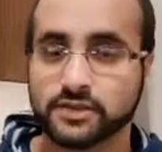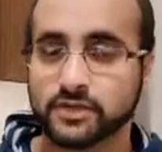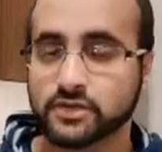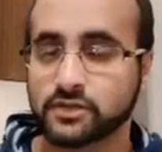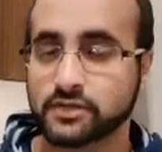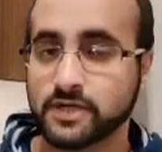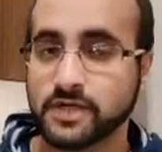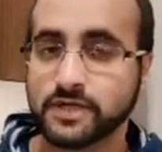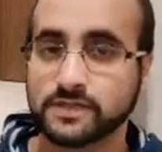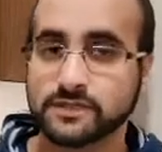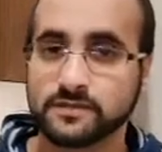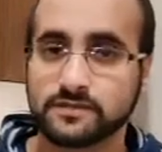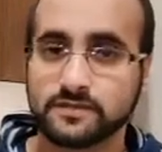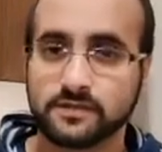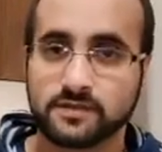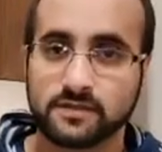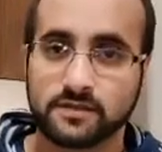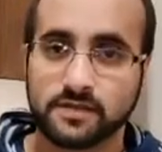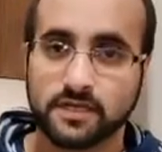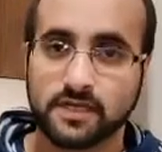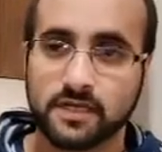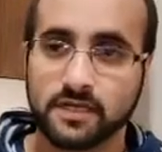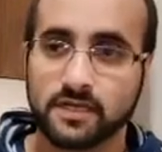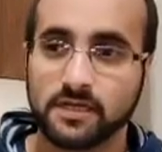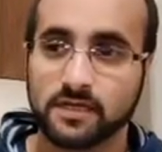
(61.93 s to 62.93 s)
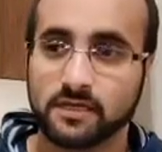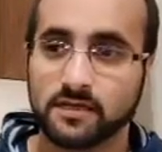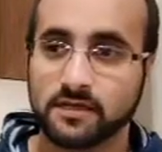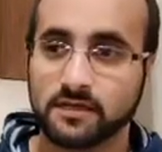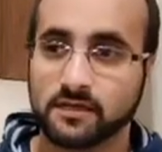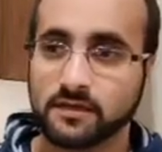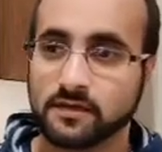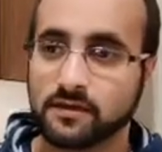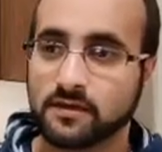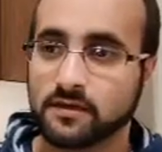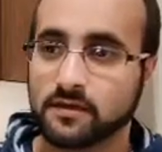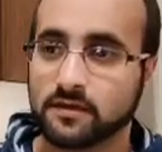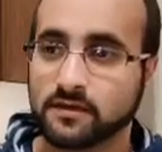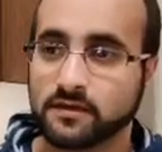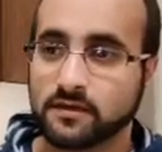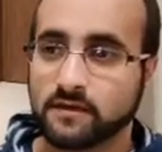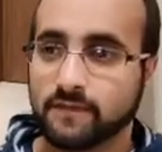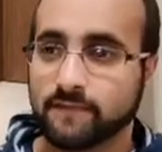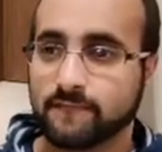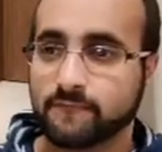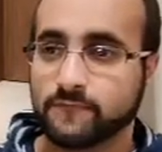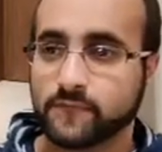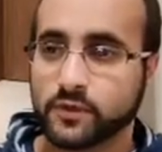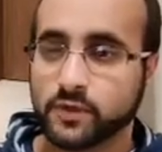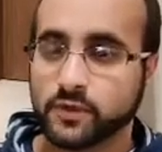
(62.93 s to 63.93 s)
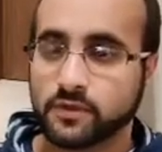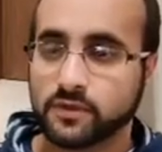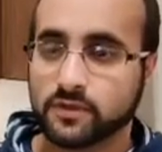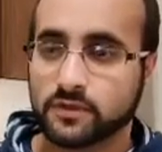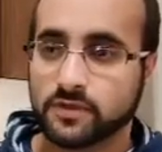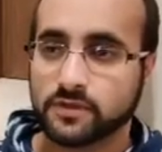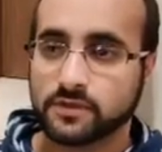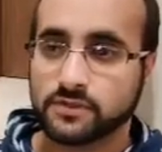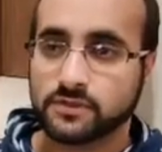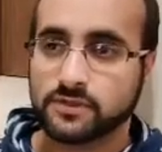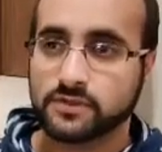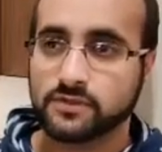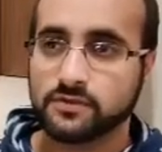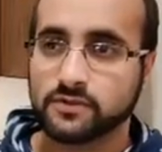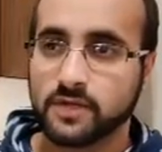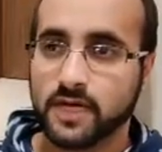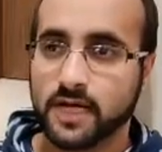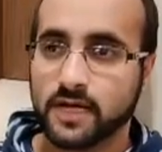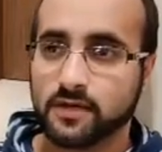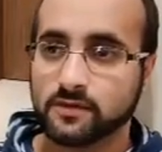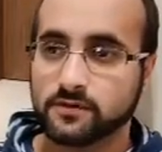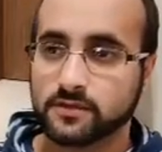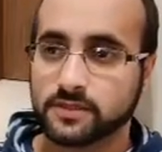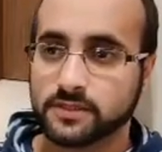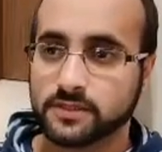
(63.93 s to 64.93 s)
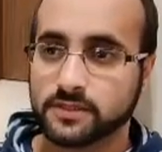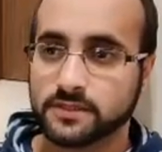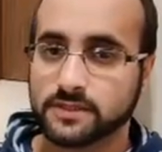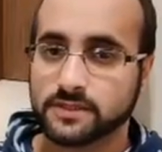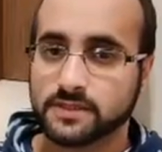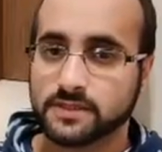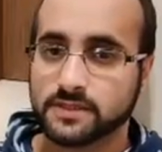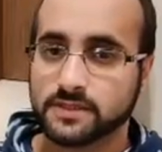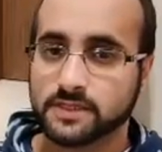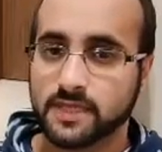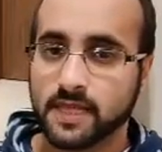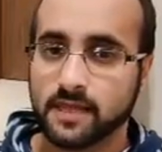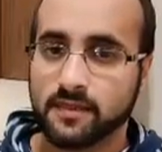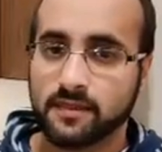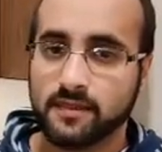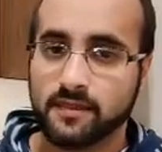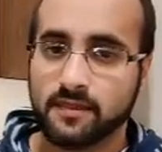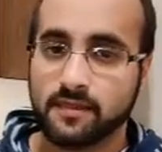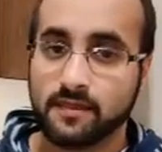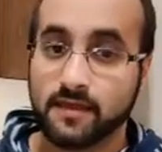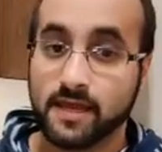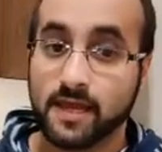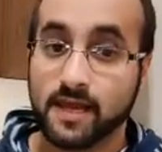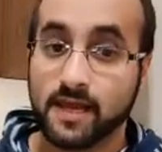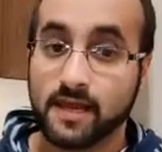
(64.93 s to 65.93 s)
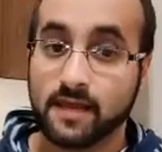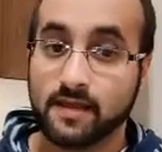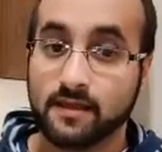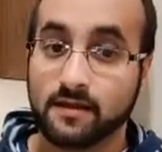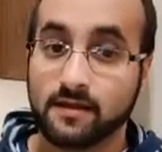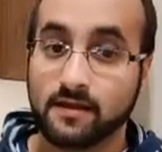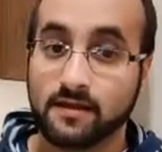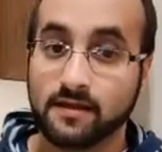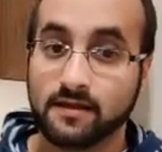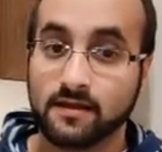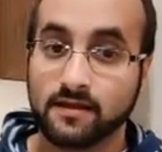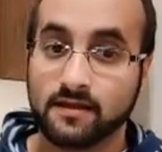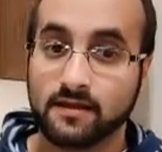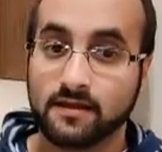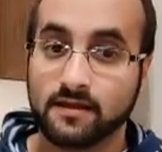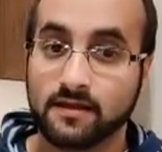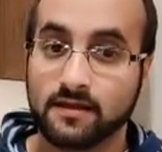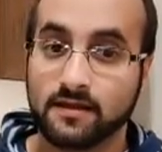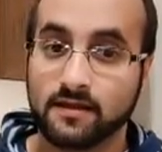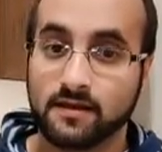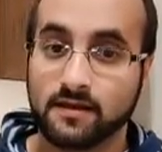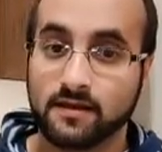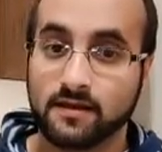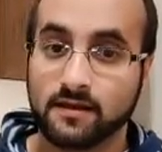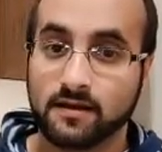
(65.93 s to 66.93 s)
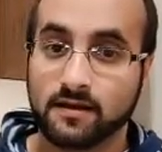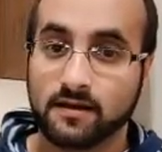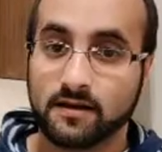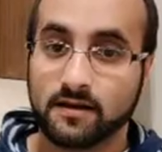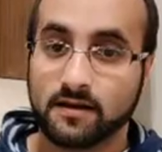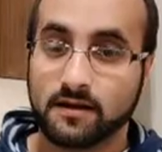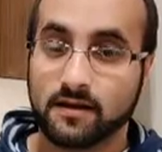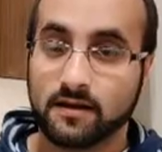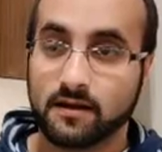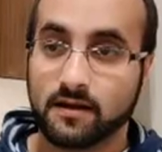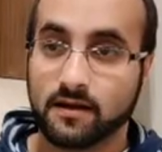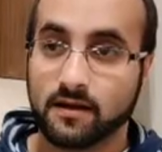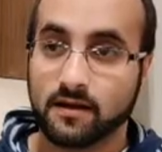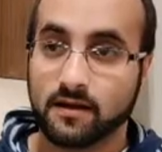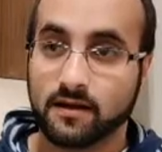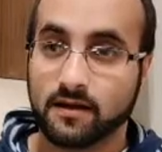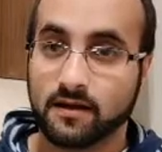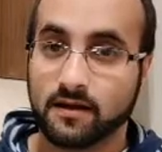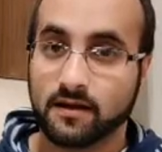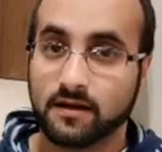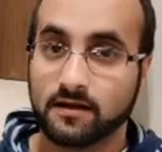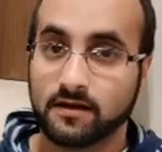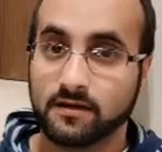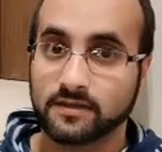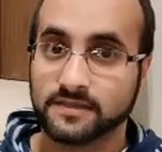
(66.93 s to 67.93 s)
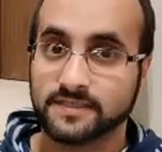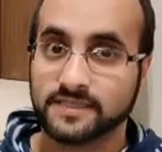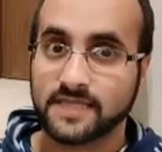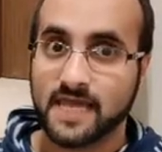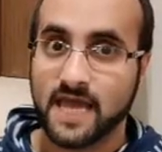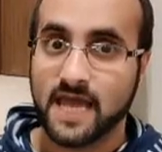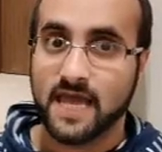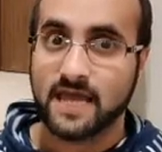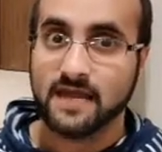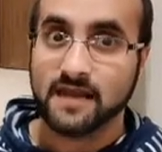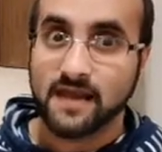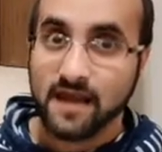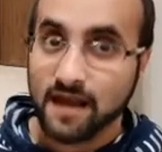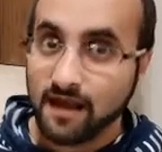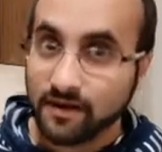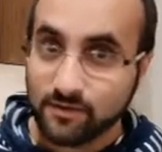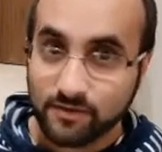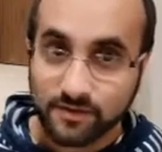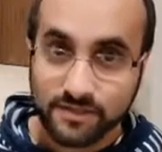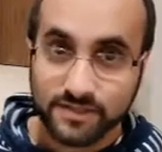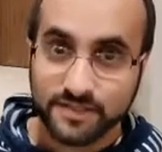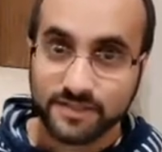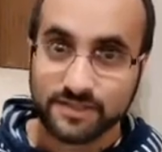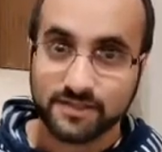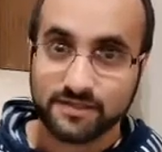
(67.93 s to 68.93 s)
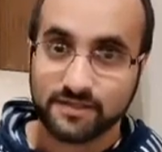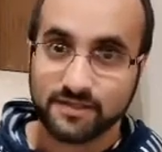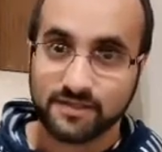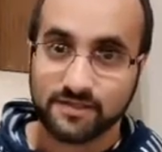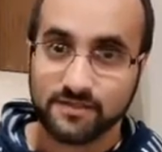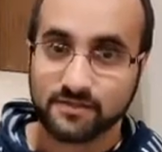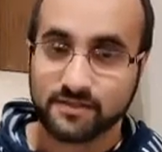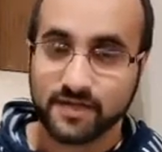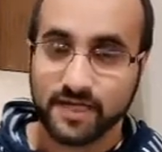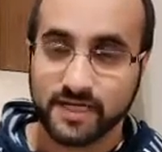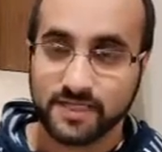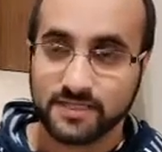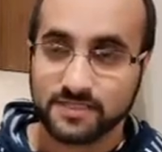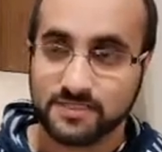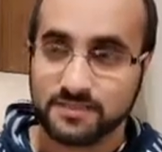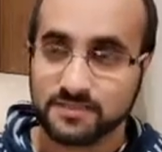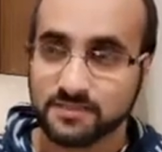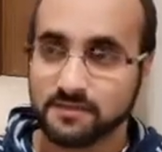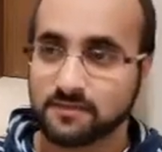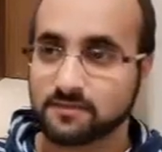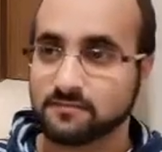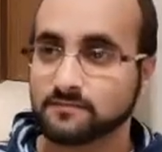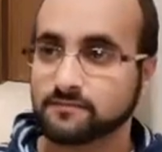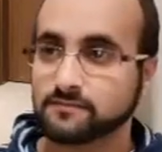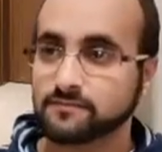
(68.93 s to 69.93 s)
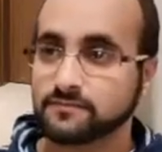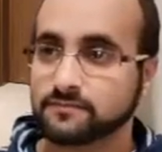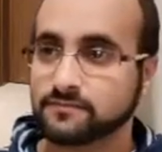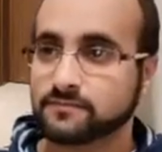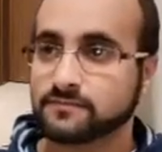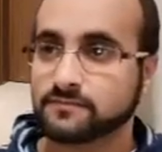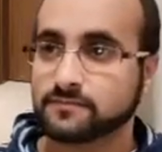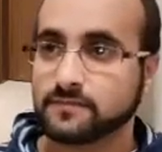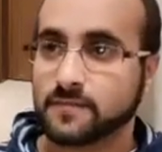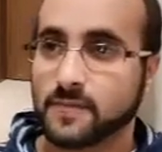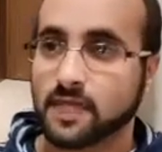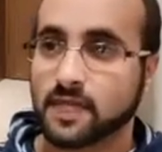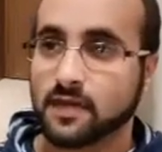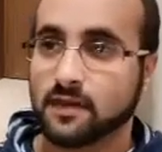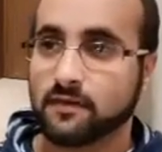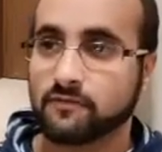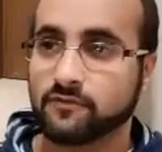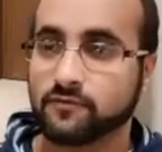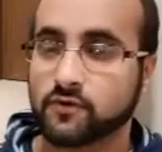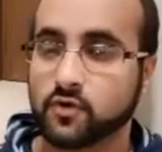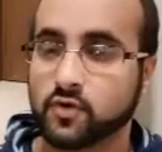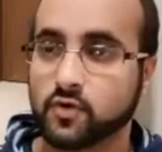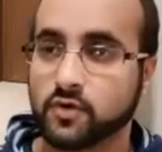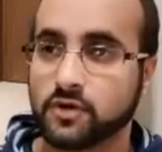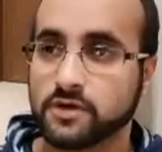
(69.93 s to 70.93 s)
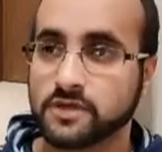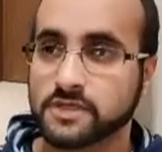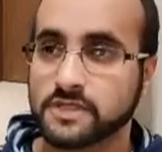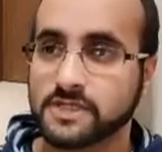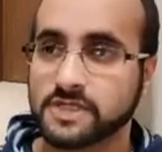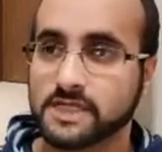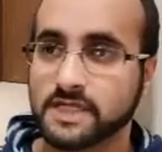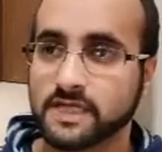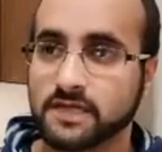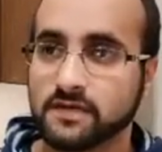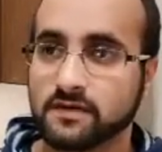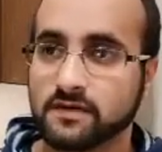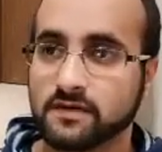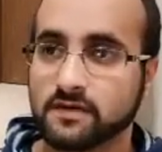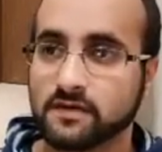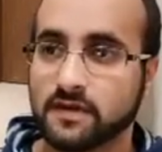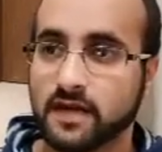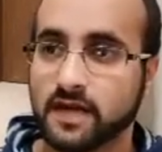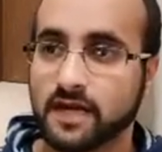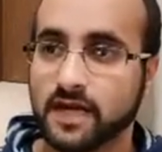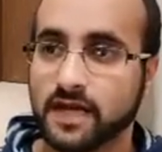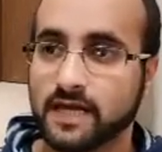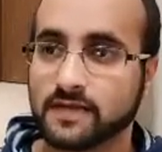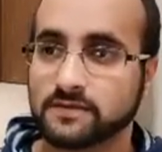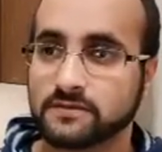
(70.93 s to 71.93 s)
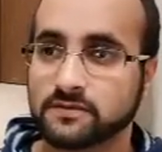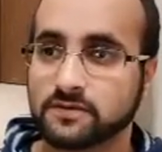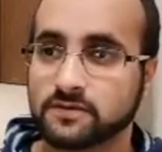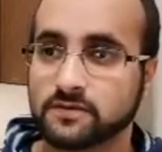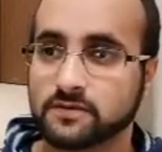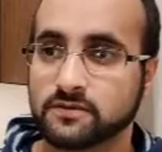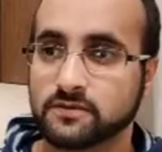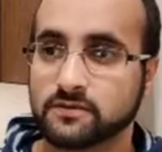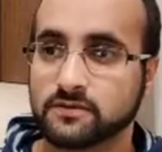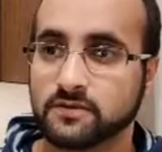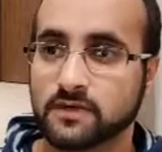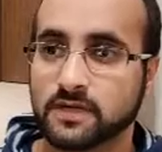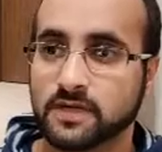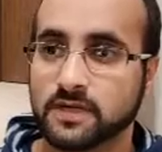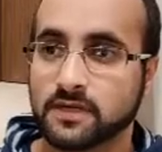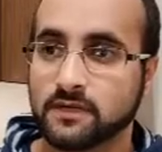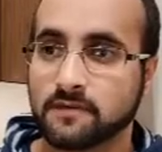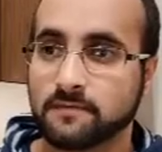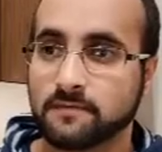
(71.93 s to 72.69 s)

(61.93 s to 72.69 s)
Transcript: straight to Turkey for two hours and then uh, 10 hours to the US. Of course, here I had to,